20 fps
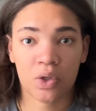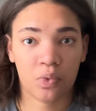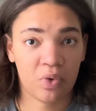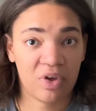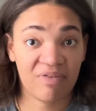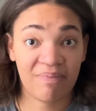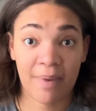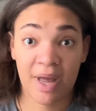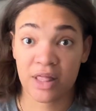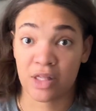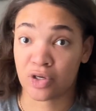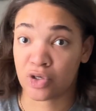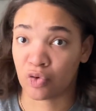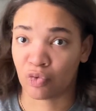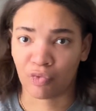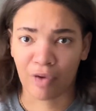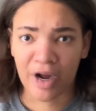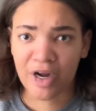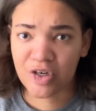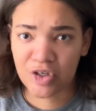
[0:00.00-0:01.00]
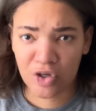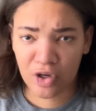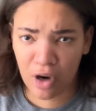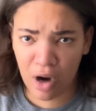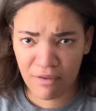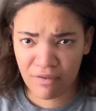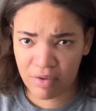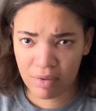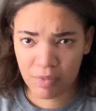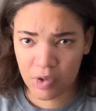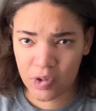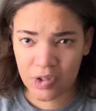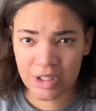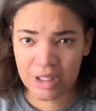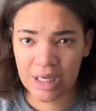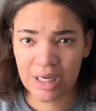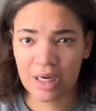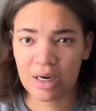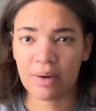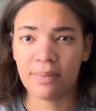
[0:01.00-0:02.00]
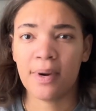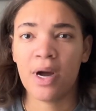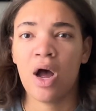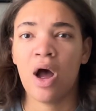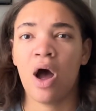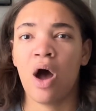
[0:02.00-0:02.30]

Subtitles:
We've met the director of the museum.